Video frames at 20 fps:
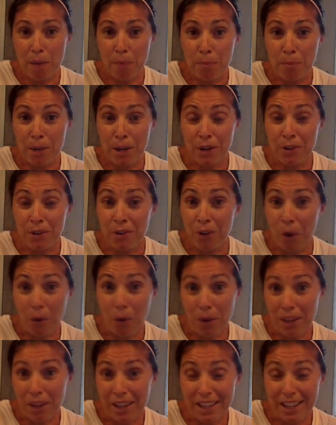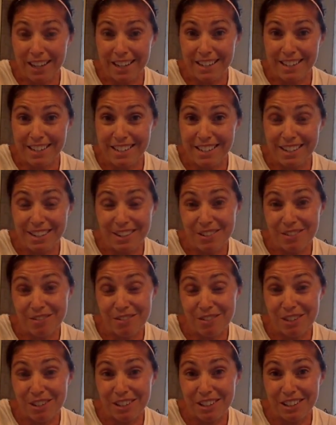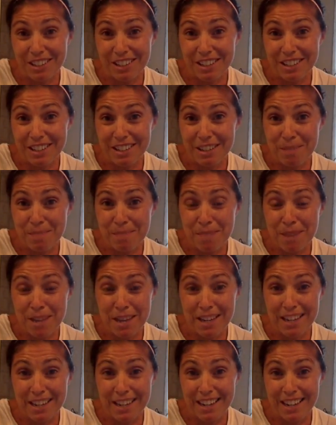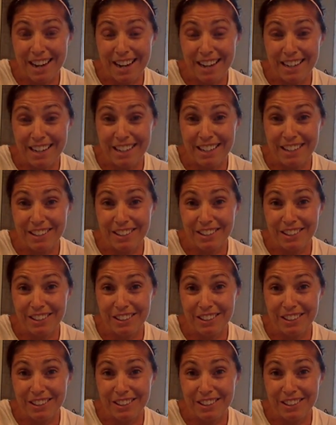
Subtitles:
But knowing it didn't really make it any